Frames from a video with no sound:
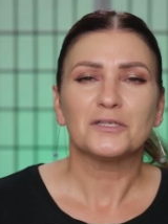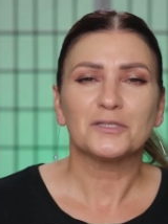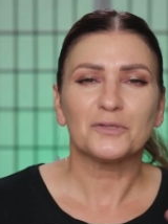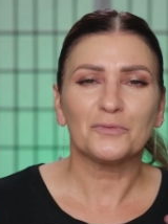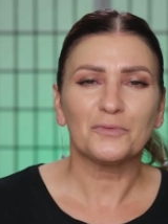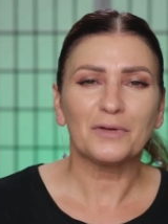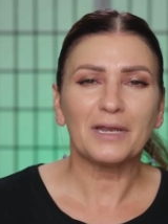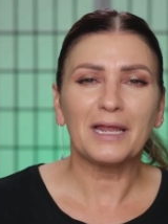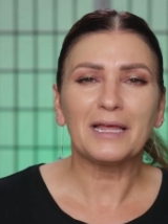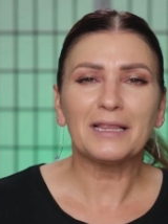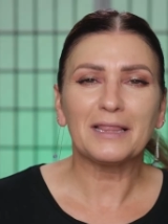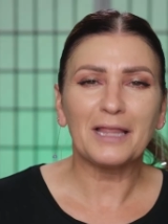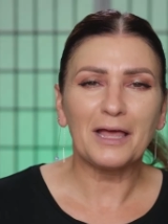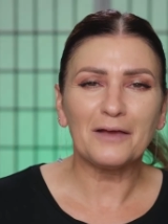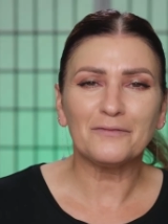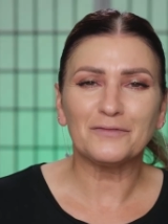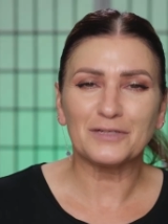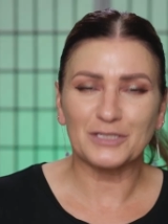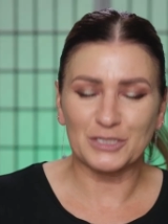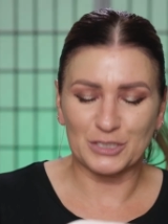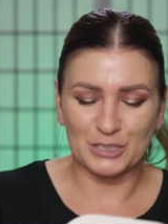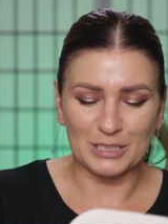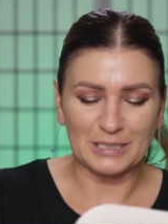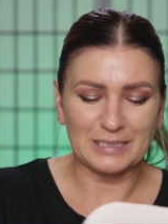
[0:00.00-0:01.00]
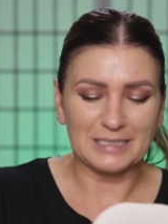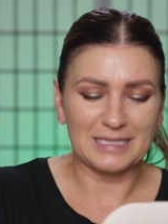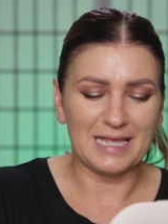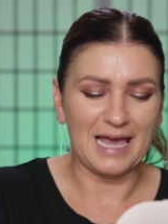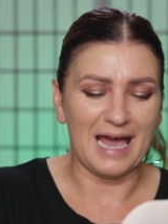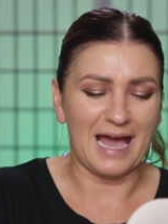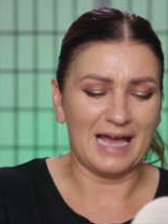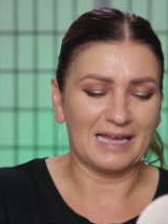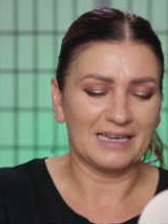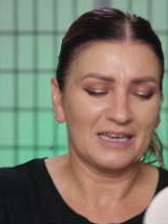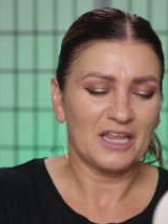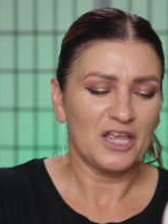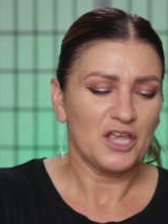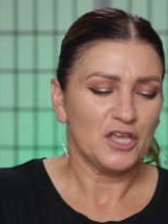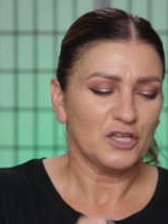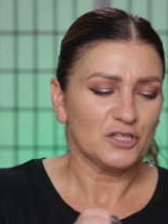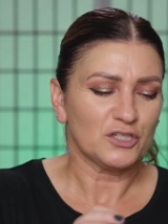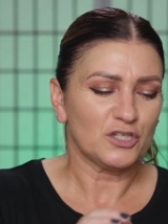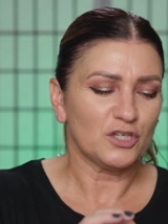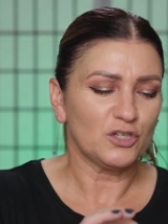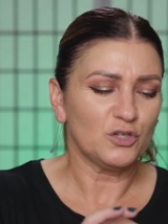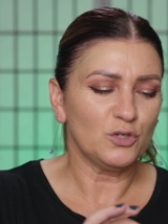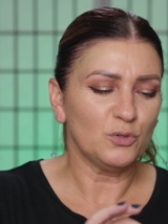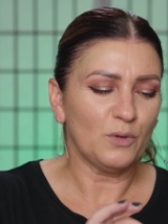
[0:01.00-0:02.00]
So what I love is just that.
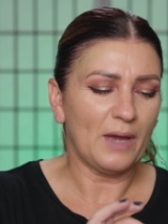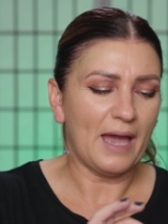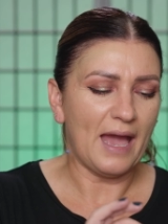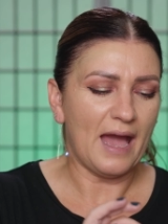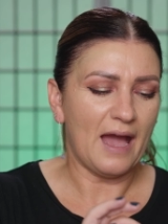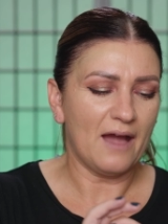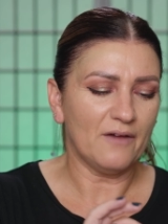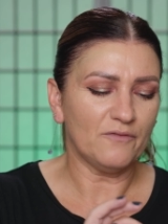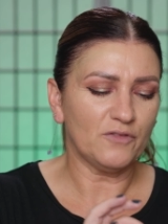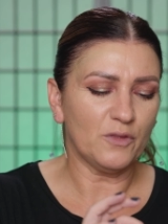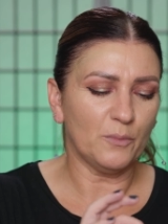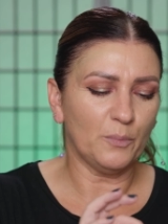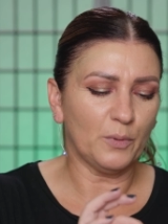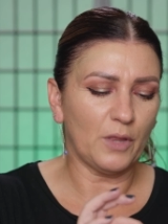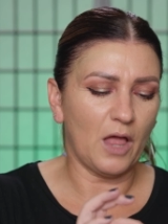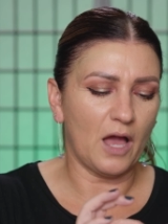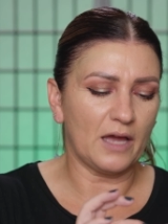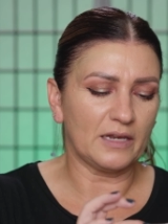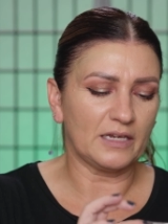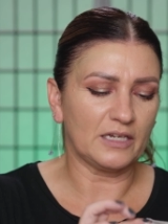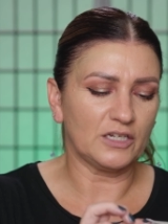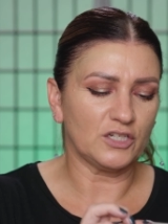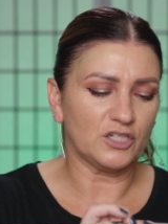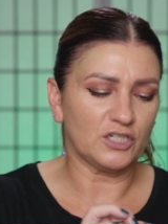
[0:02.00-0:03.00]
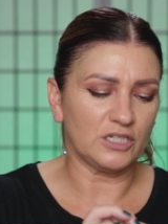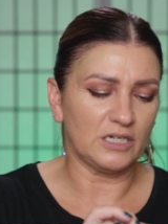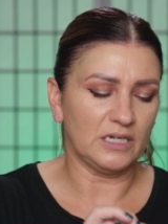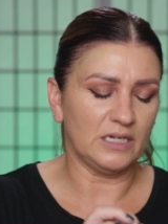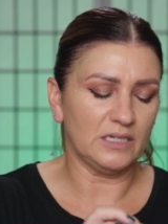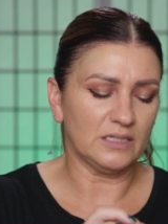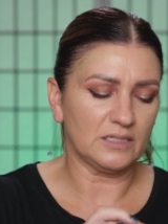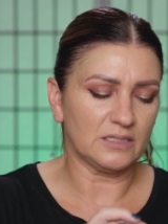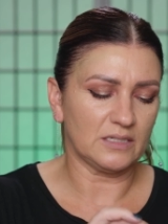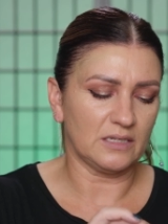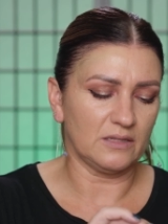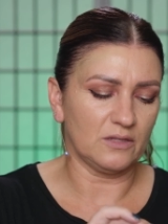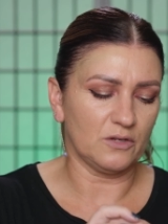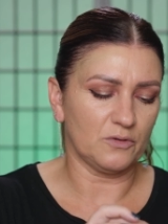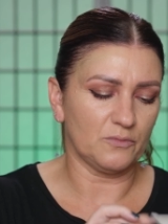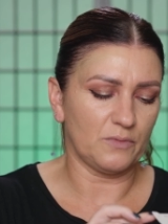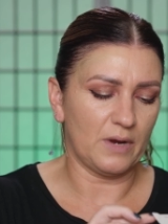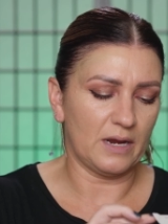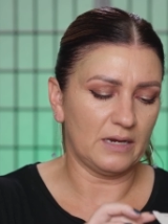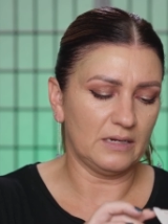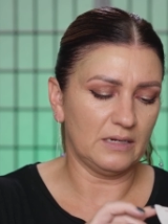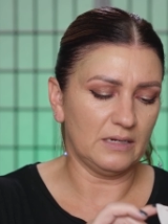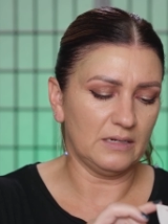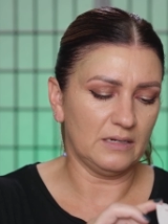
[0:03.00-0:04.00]
So you have the blotting sheets, and they're
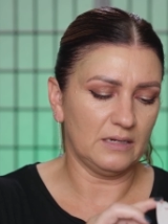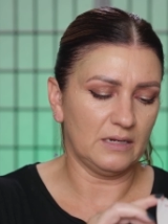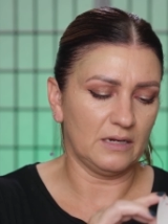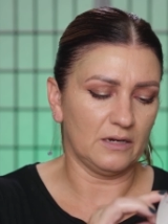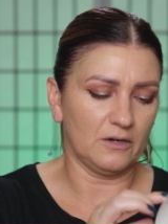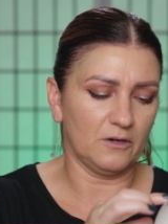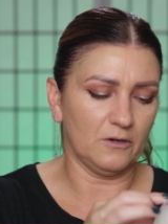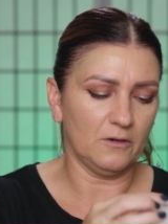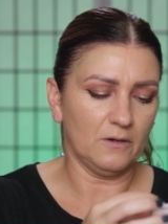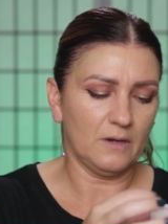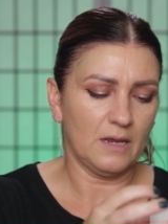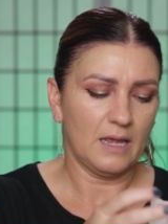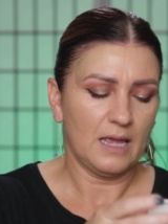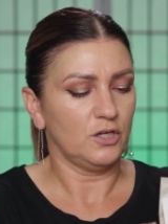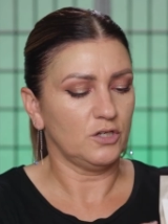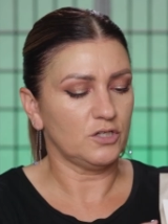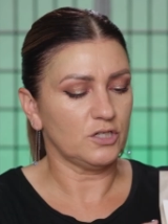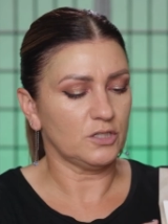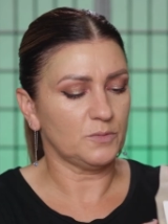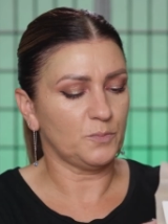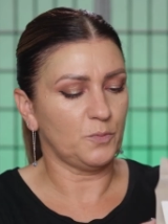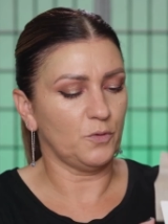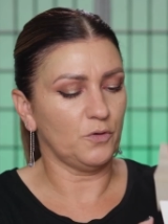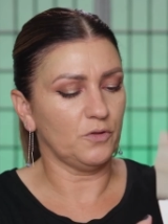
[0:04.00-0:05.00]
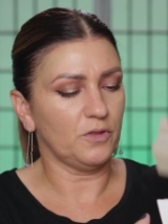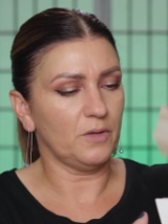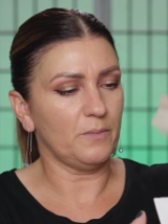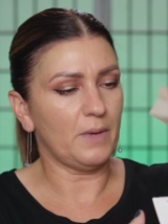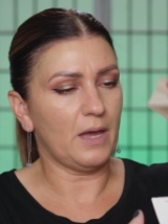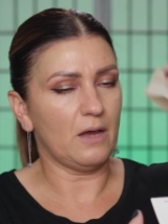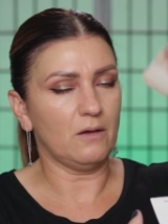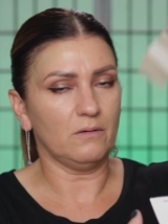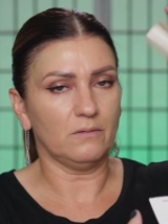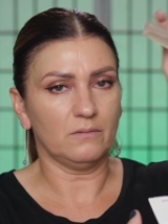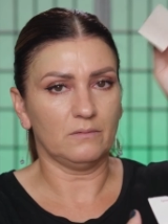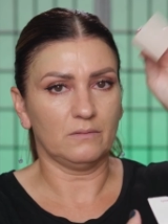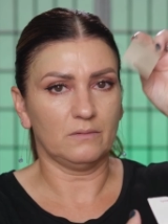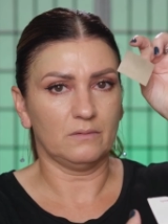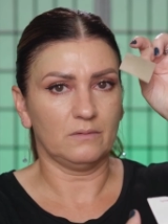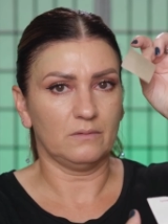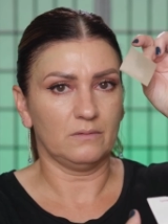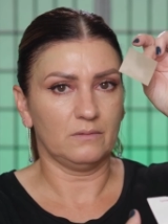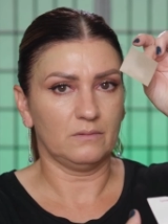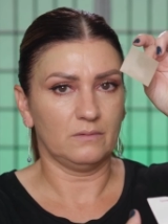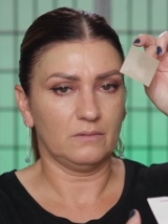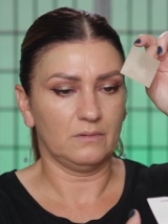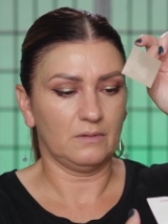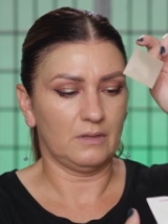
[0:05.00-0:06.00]
right in here. You just pull them out
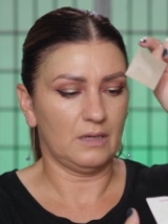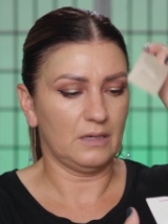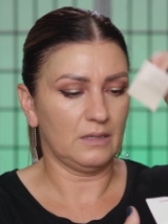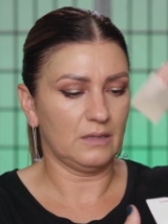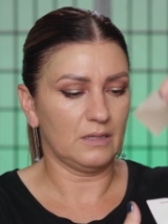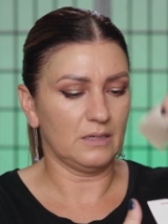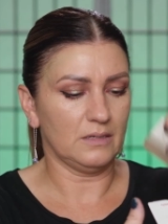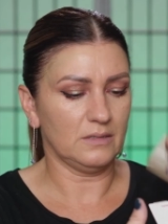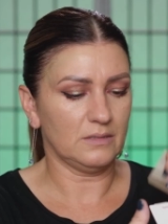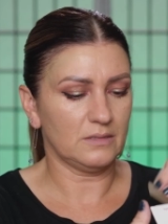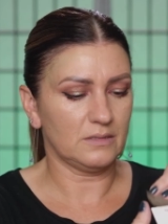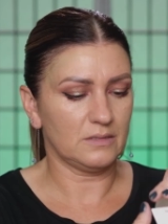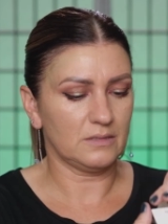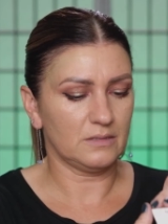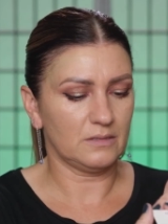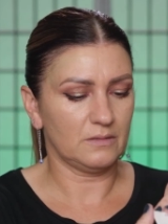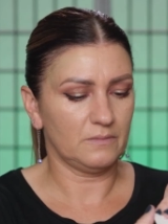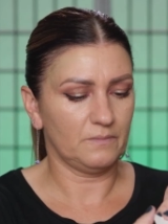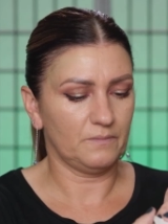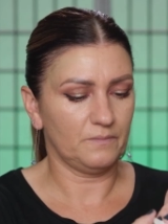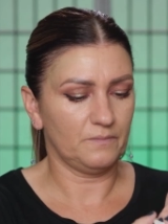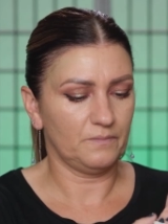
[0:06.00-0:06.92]
like this.